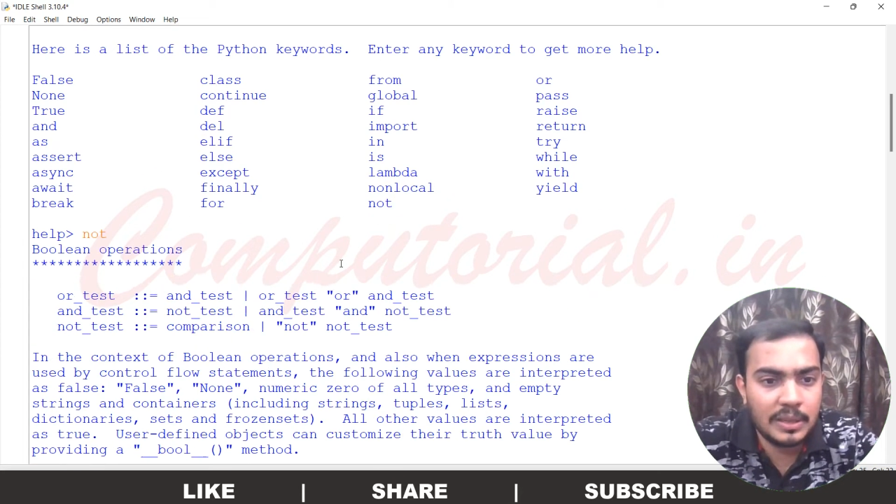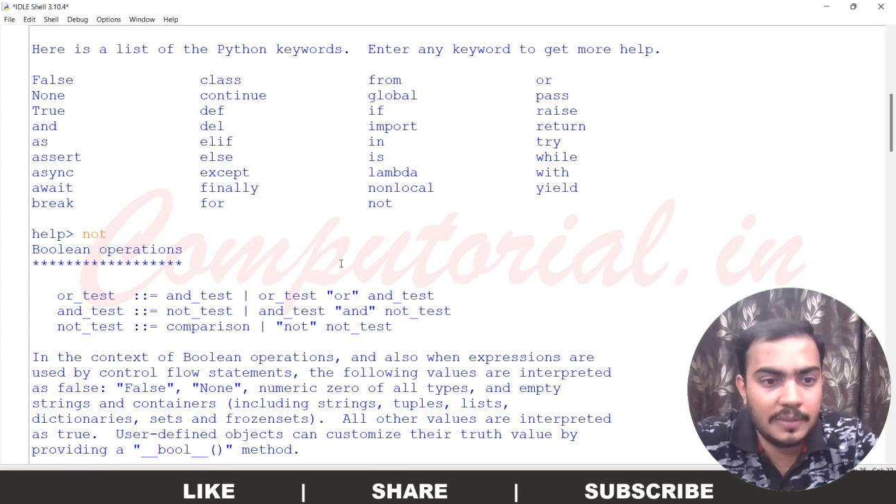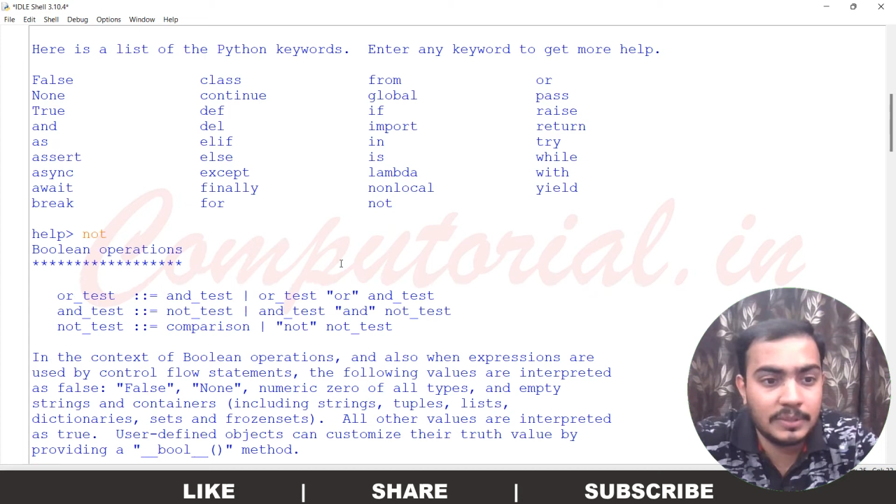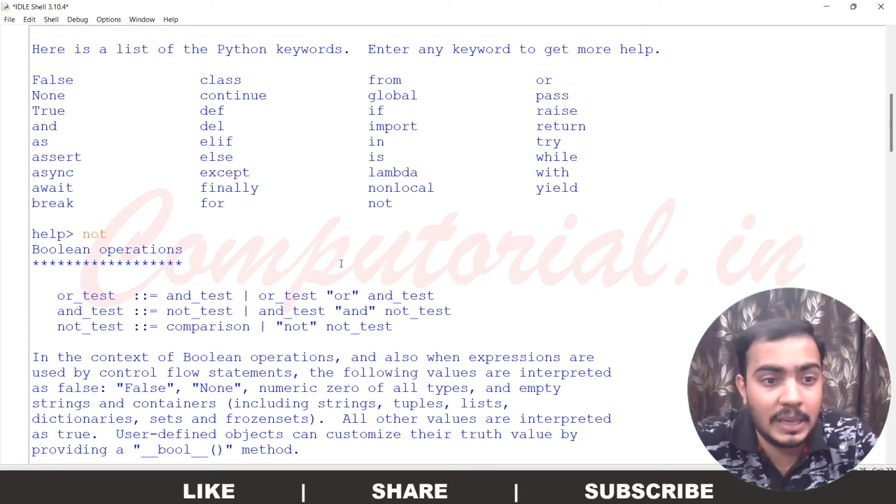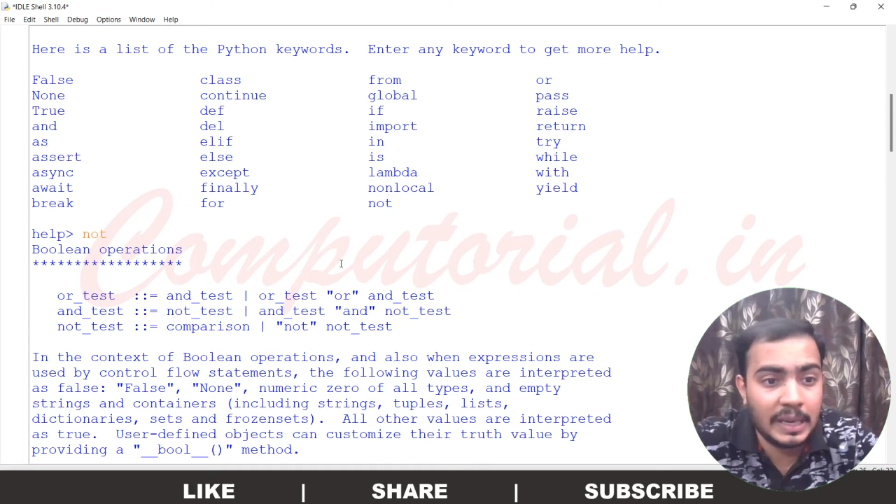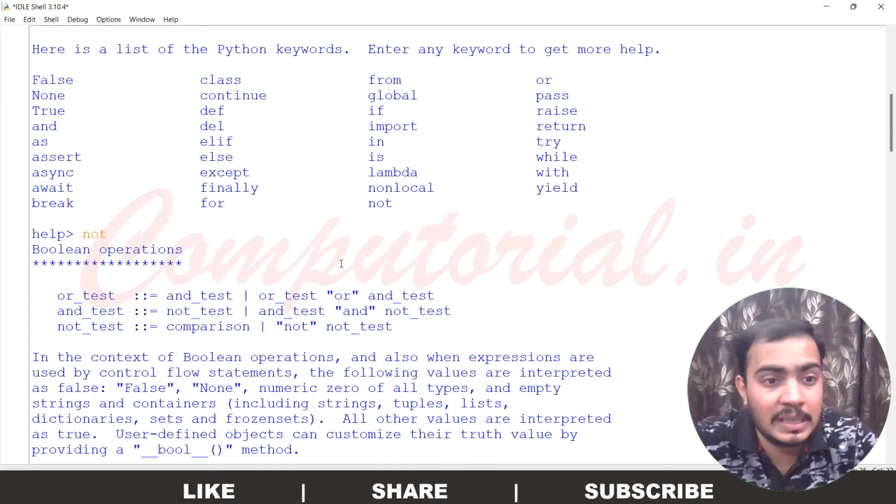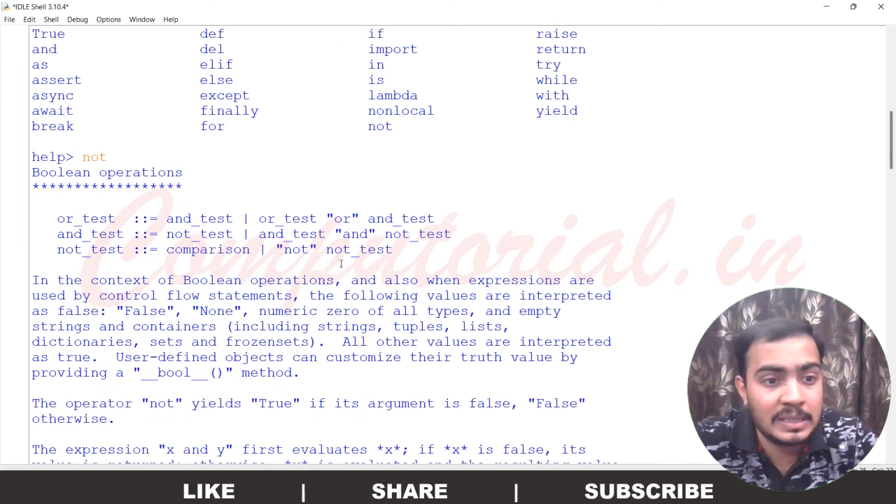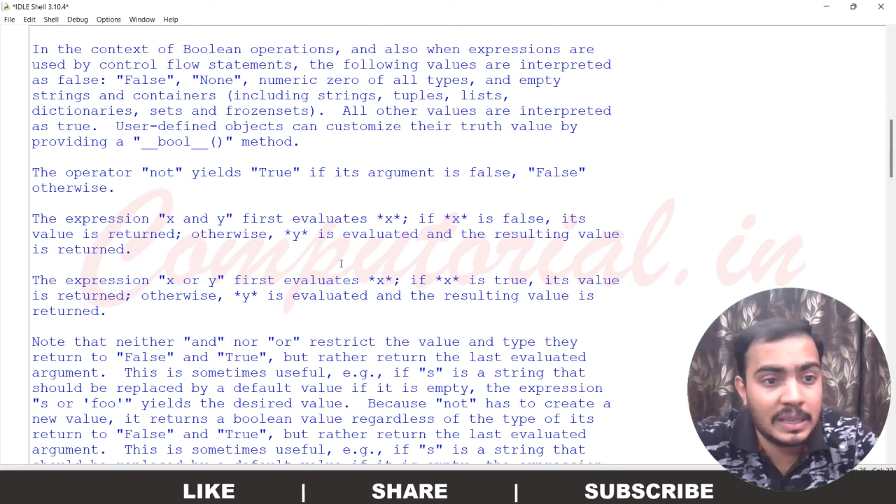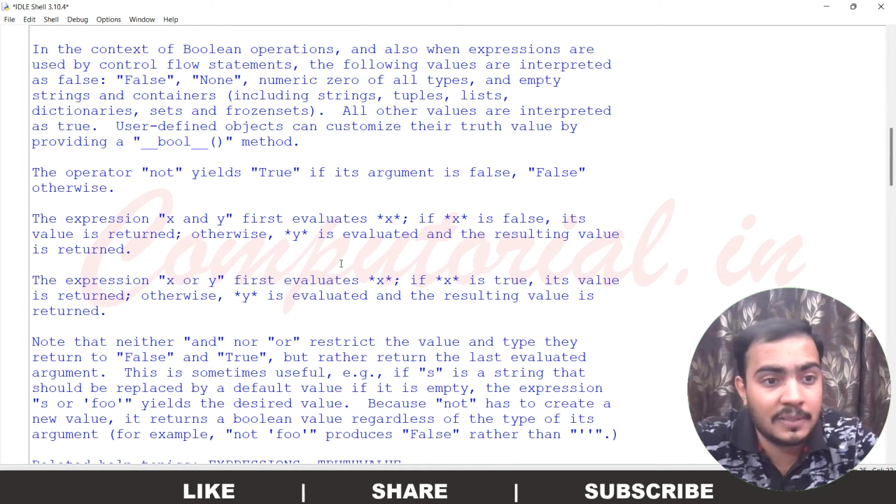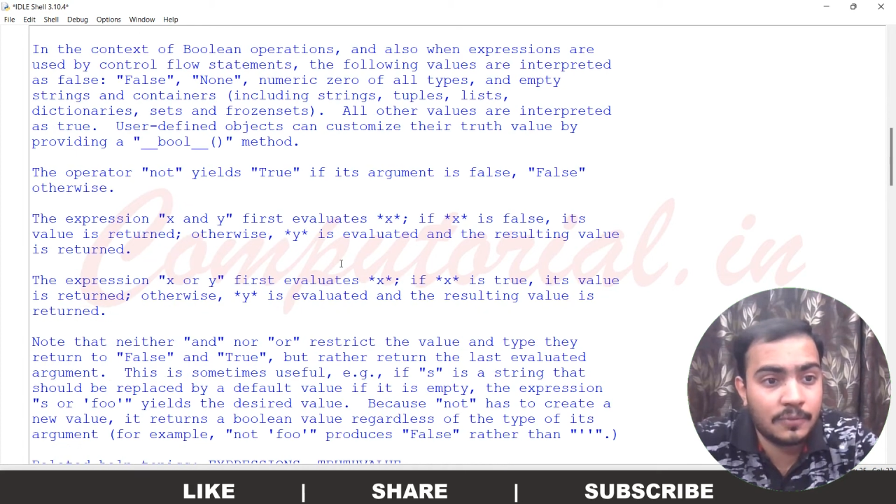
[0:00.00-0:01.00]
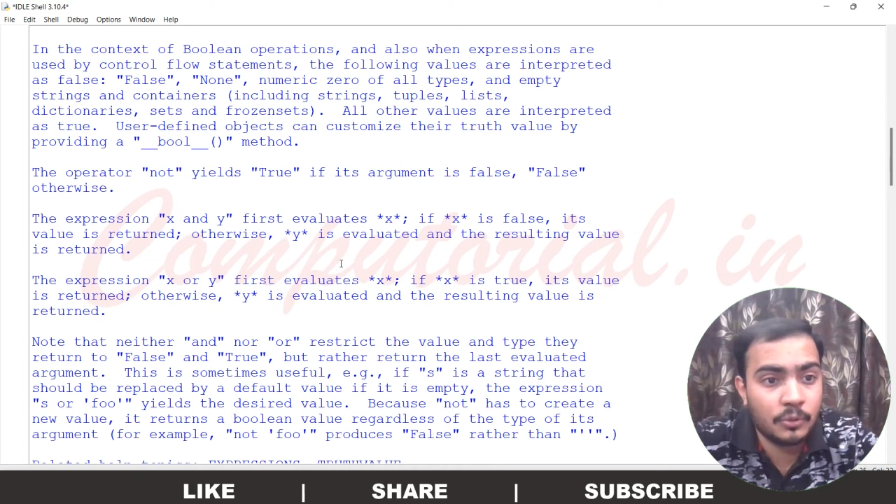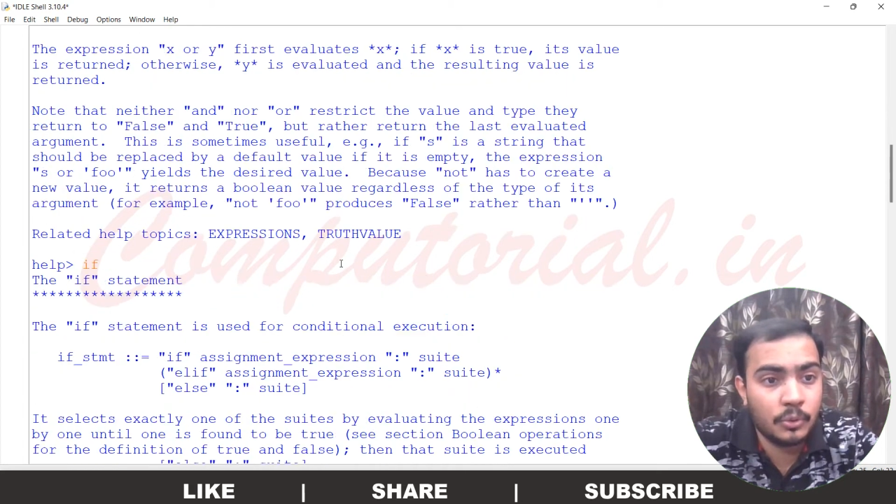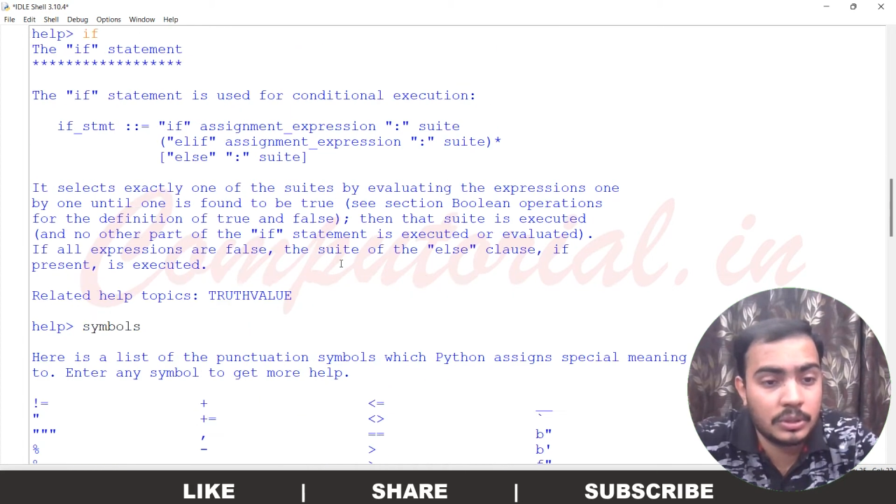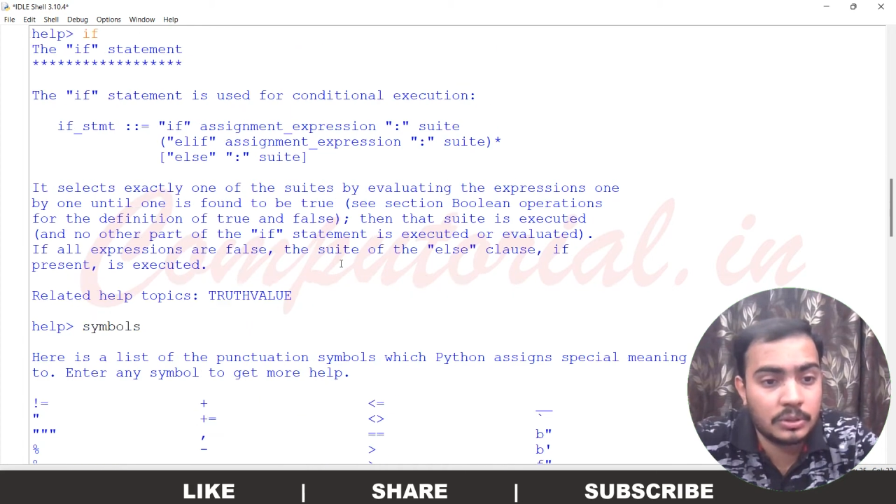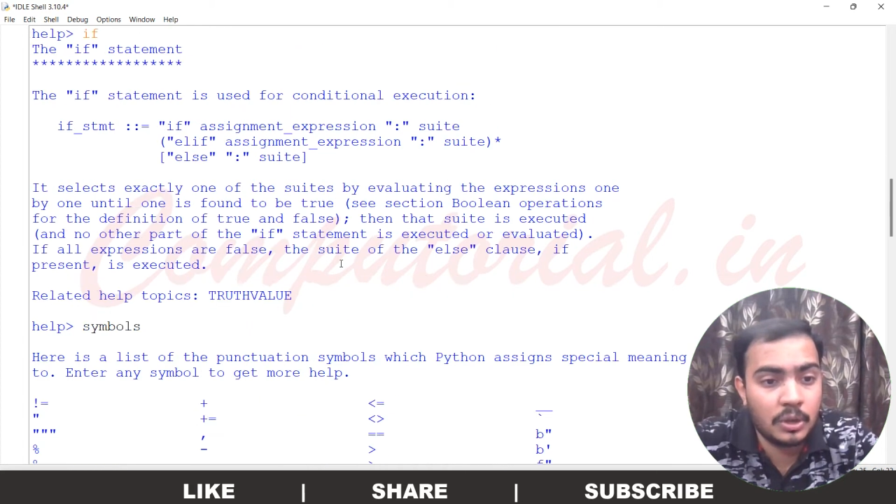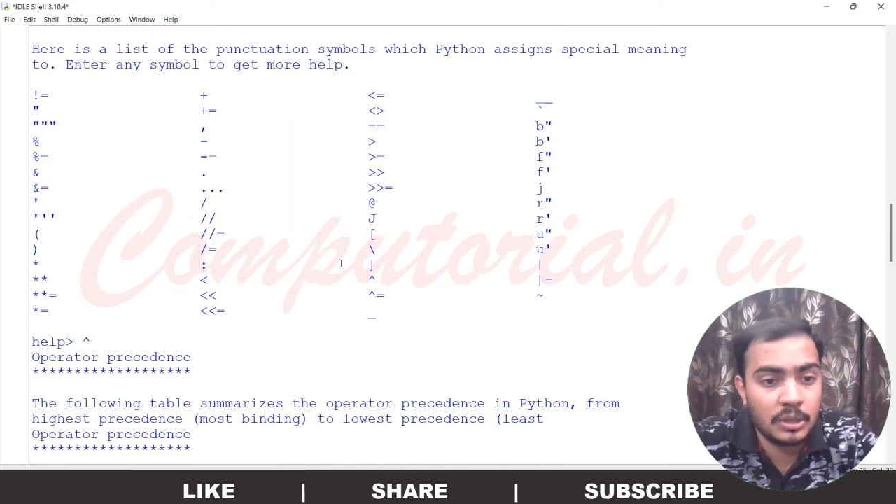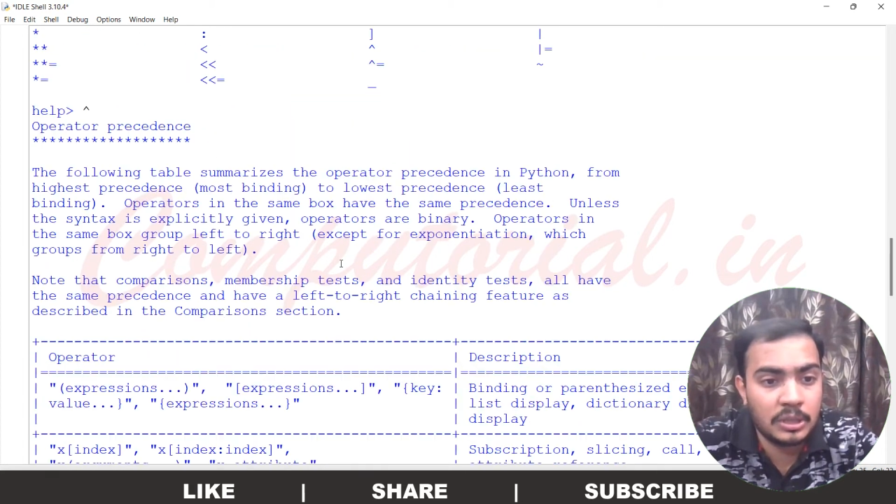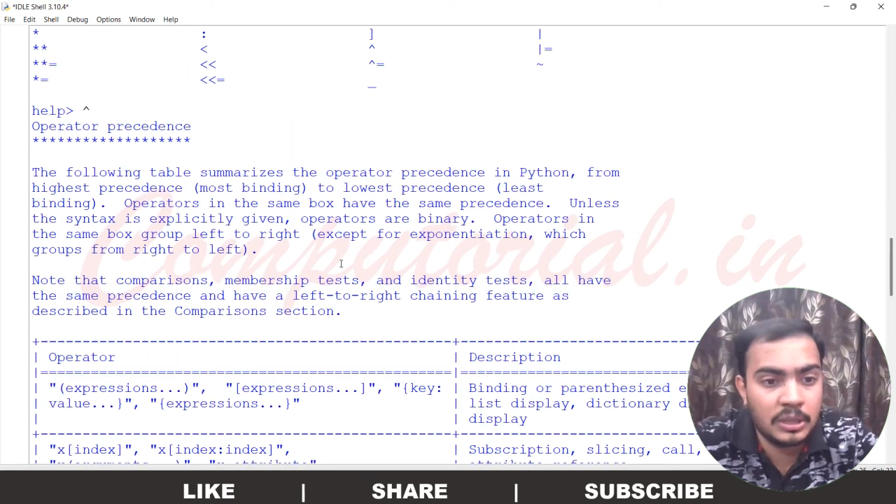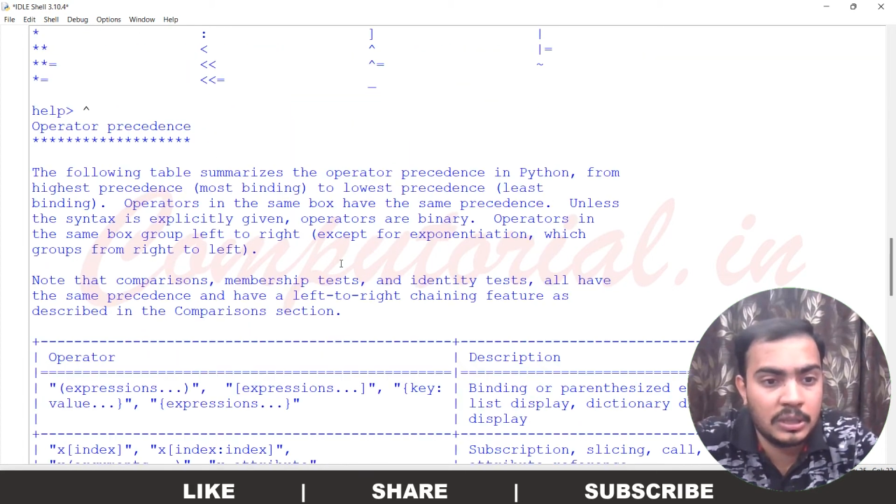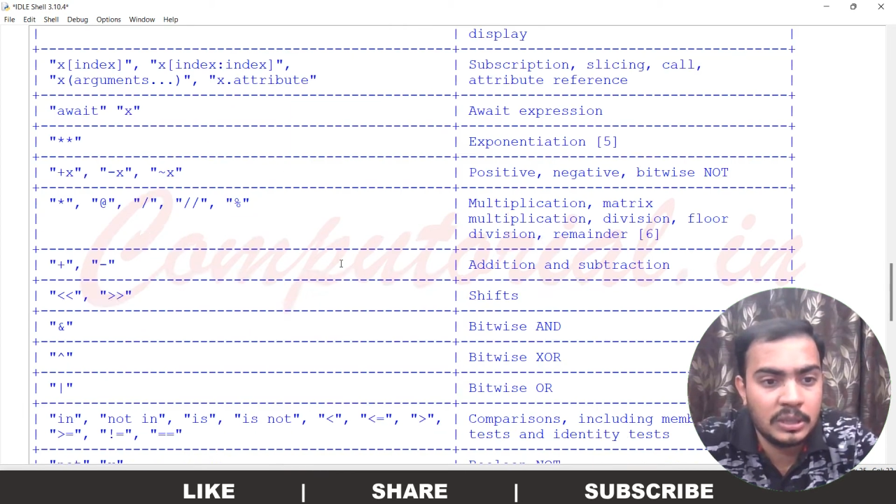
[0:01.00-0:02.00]
if the int and float is not
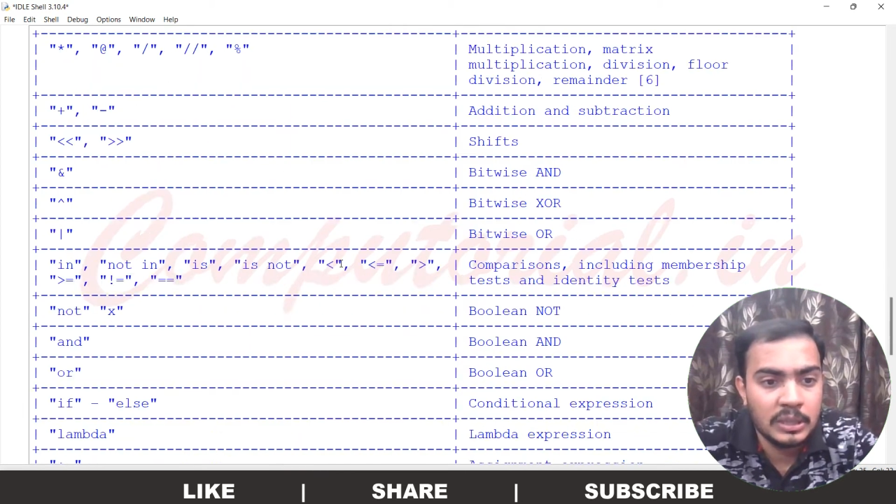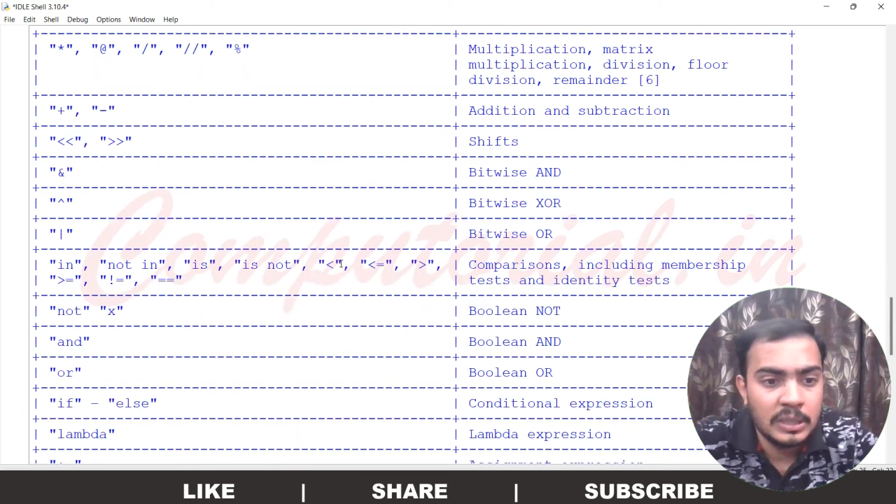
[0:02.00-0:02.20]
here,